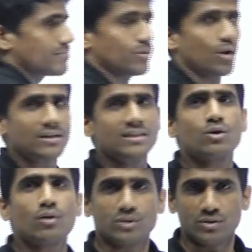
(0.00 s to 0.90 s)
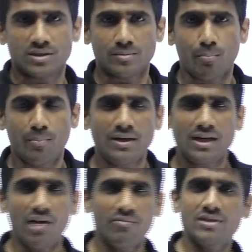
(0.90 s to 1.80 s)
not in the constitution,
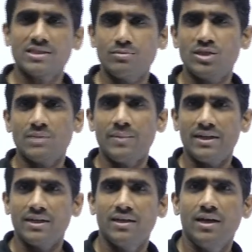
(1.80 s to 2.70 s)
but after some judgment.